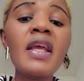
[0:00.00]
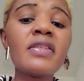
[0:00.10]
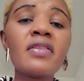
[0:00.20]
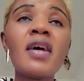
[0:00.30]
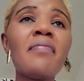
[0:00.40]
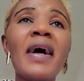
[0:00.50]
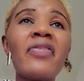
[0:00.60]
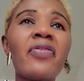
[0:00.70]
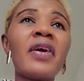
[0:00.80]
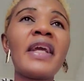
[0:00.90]
it's not by
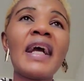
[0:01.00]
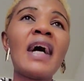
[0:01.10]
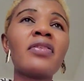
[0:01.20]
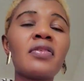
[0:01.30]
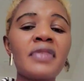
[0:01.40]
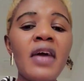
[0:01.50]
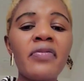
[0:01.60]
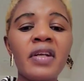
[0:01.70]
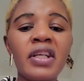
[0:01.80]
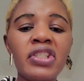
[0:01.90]
running out of
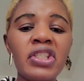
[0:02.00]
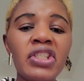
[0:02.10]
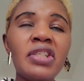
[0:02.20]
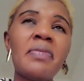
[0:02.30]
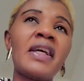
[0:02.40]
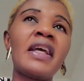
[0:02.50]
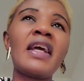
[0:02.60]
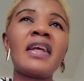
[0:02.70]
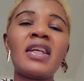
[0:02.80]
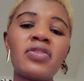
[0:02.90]
that relationship and
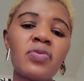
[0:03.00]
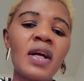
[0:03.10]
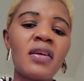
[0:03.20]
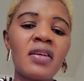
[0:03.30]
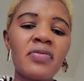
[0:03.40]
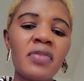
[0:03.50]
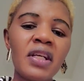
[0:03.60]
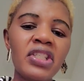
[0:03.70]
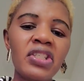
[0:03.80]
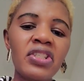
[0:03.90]
getting into another
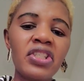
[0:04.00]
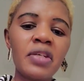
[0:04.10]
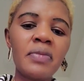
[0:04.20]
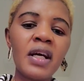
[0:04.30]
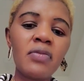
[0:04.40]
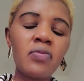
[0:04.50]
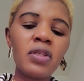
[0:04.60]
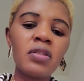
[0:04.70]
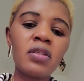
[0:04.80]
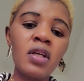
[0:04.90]
relationship that
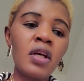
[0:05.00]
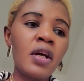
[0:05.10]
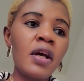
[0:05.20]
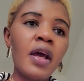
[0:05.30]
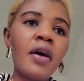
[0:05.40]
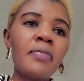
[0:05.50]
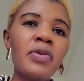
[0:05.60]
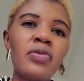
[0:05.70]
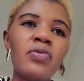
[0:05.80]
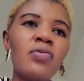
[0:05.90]
will help
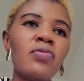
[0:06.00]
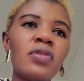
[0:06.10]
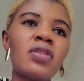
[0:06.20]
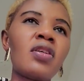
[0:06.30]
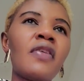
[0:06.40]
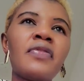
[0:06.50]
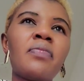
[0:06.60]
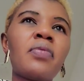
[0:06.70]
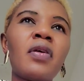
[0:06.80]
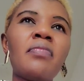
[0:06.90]
you solve the
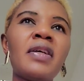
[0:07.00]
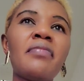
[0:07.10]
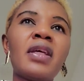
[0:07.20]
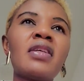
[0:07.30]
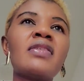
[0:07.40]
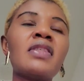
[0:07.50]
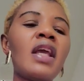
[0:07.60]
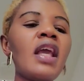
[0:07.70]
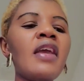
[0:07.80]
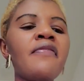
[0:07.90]
problem. Because
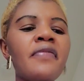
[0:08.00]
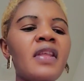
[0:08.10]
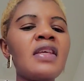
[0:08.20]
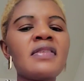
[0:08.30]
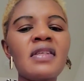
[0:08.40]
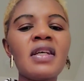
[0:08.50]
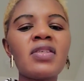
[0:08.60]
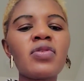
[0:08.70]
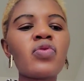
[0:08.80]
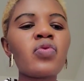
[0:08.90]
if it's a
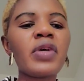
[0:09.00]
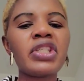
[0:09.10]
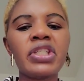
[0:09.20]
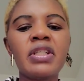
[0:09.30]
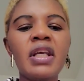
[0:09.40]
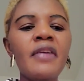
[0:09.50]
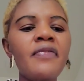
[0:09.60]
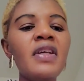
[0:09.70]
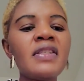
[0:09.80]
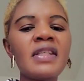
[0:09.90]
situation, if
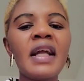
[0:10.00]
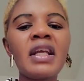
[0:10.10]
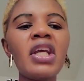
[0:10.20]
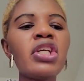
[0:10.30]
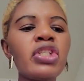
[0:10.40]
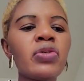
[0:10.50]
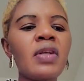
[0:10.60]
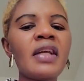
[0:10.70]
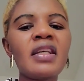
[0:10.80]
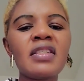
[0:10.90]
it's an issue
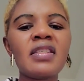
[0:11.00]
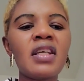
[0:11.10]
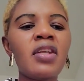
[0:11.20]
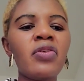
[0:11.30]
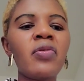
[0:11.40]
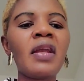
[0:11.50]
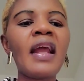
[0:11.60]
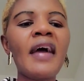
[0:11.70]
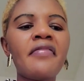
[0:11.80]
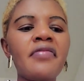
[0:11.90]
that is in your
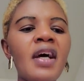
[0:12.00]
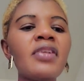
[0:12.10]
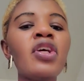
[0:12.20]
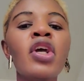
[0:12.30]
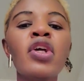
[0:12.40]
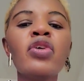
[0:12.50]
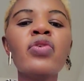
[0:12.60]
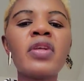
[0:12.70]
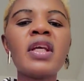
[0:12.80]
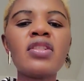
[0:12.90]
life that
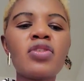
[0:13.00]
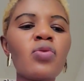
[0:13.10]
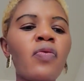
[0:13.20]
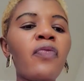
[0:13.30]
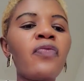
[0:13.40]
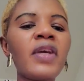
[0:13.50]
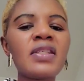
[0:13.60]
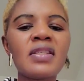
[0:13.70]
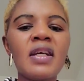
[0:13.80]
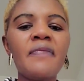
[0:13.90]
you need to
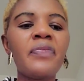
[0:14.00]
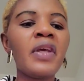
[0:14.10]
fix it,